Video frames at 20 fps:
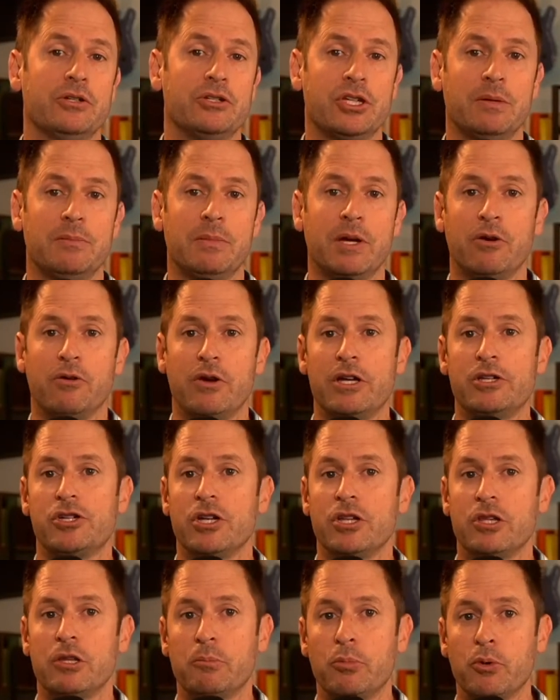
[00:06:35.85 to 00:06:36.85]
in migration
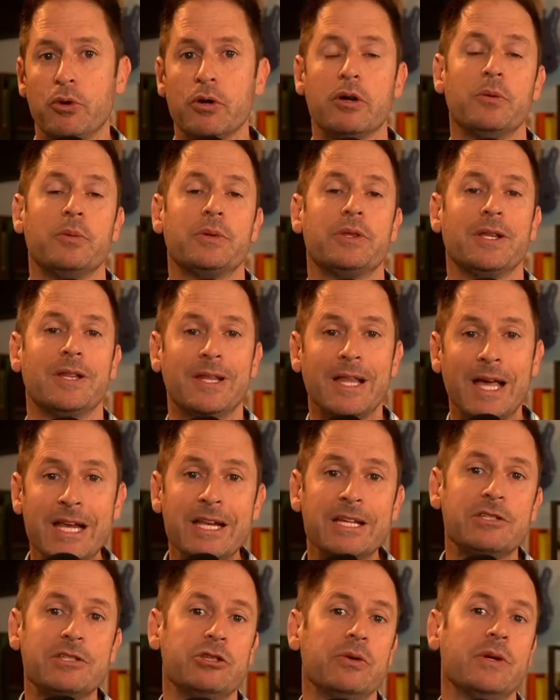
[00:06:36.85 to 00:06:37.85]
at the border, with the
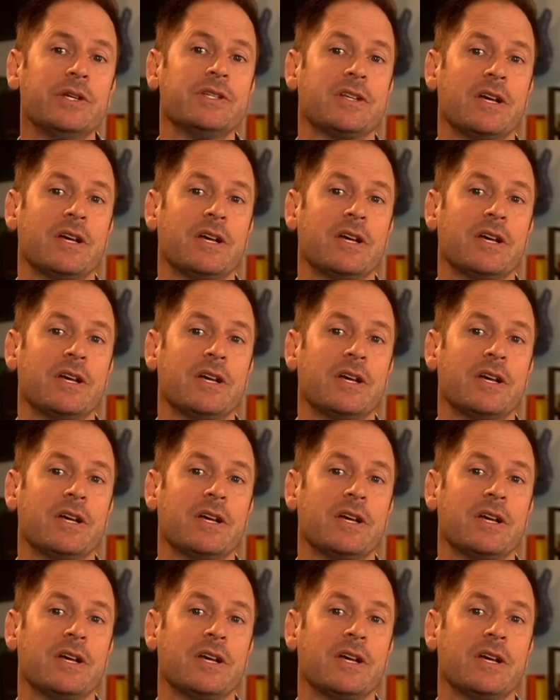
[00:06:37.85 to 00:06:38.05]
latest U.S.